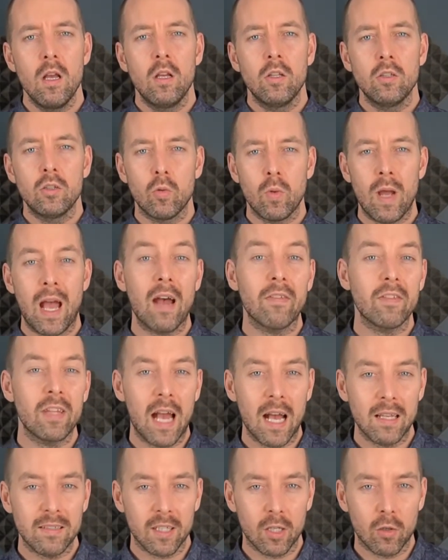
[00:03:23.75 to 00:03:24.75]
So we have to
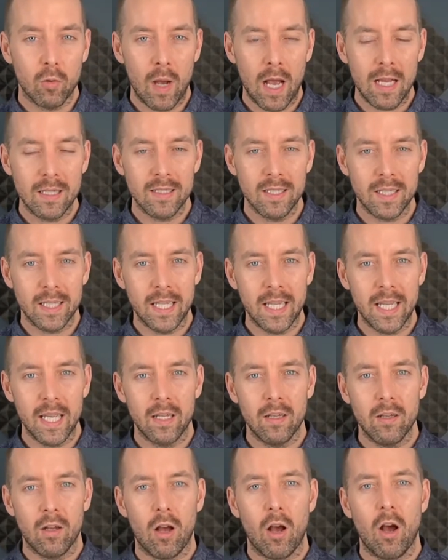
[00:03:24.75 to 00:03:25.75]
ask the question
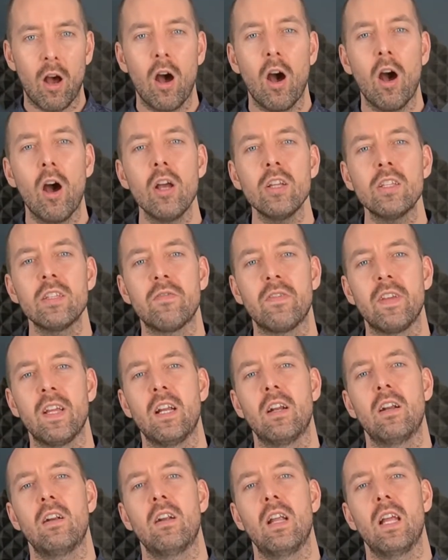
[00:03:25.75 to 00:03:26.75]
again, how
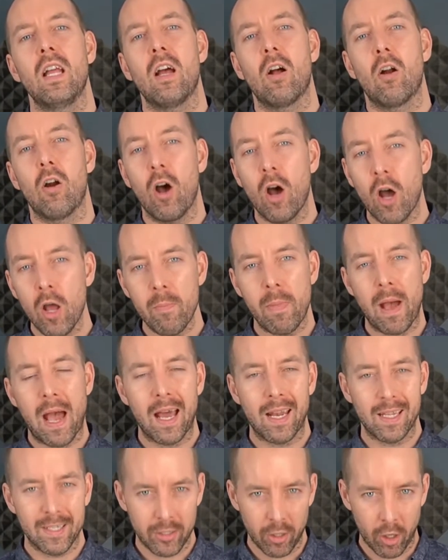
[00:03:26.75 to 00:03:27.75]
severe or how
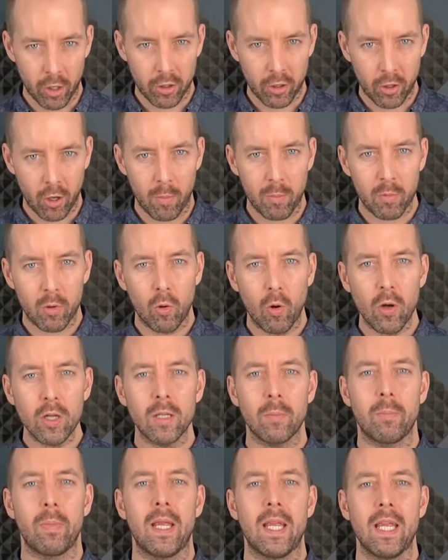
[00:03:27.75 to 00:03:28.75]
bad is the outcome going
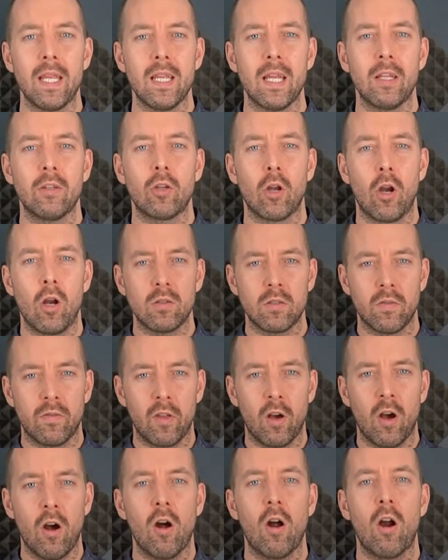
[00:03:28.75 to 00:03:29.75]
to be in terms of
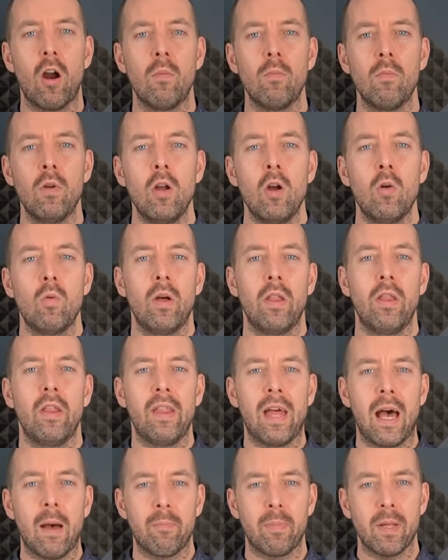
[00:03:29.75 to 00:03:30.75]
the harm, whether
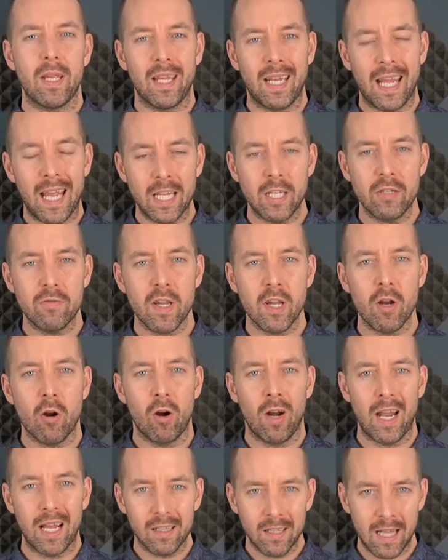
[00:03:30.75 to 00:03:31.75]
that be an injury
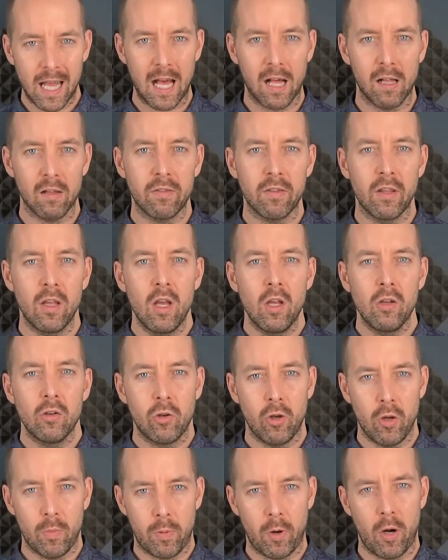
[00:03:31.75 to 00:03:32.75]
or ill health
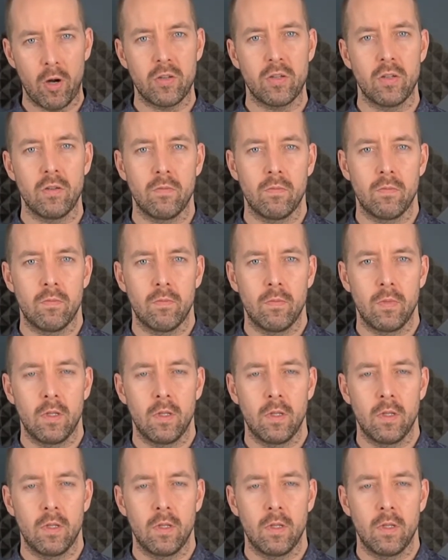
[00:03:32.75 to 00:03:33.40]
to a person?